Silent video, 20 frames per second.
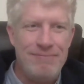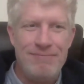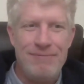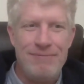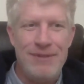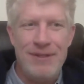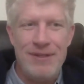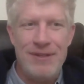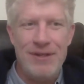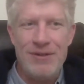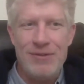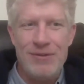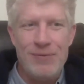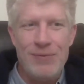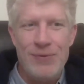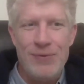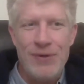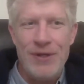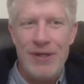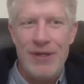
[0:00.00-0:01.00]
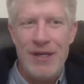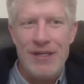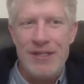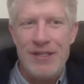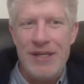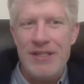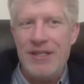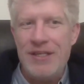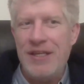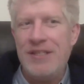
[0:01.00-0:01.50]
There's really
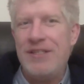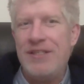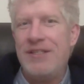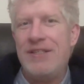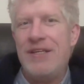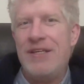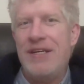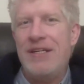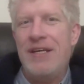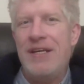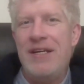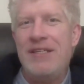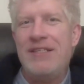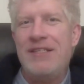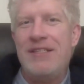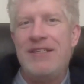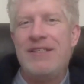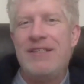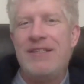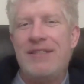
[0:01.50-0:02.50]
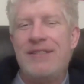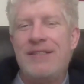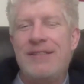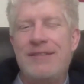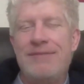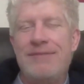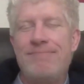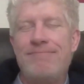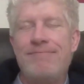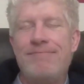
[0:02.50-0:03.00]
it's
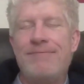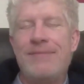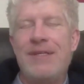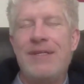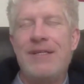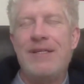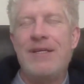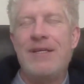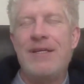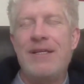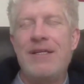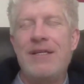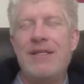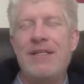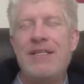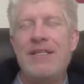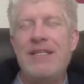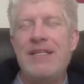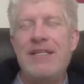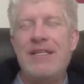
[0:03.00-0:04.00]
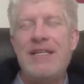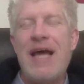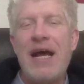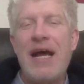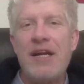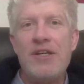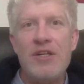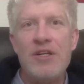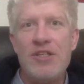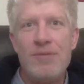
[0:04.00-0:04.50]

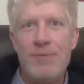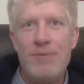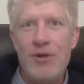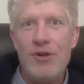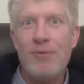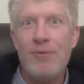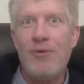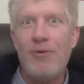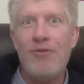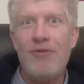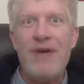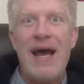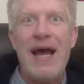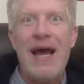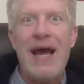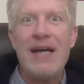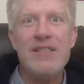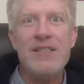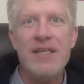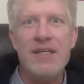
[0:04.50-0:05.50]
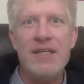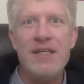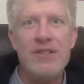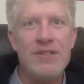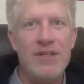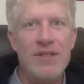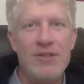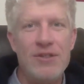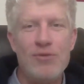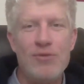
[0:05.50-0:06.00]
not a disputable fact.
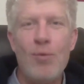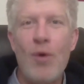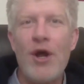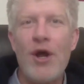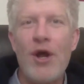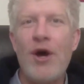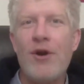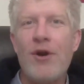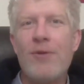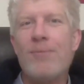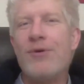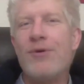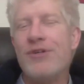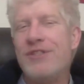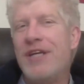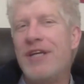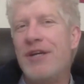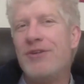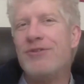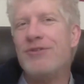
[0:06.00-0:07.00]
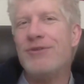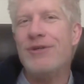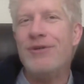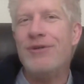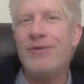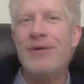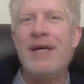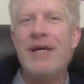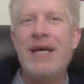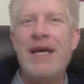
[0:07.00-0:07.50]
It's 100%
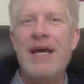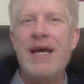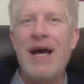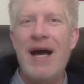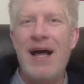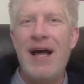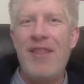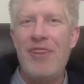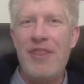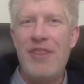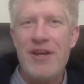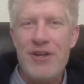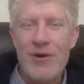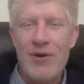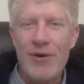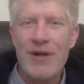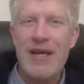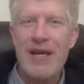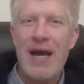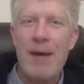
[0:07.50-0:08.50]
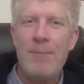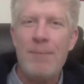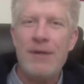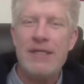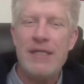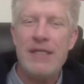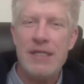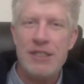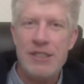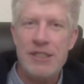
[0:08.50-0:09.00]
true that your
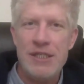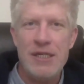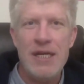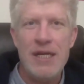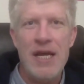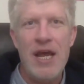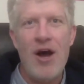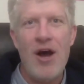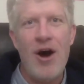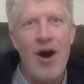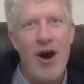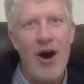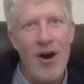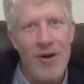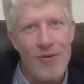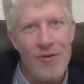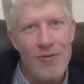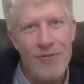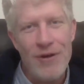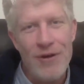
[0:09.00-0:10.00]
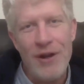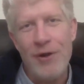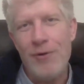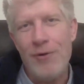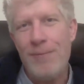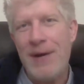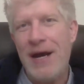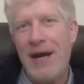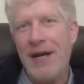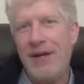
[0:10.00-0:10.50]
competition are fellow
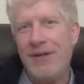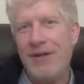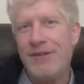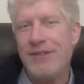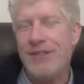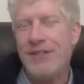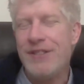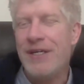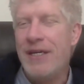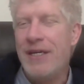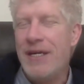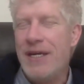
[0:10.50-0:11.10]
buyers.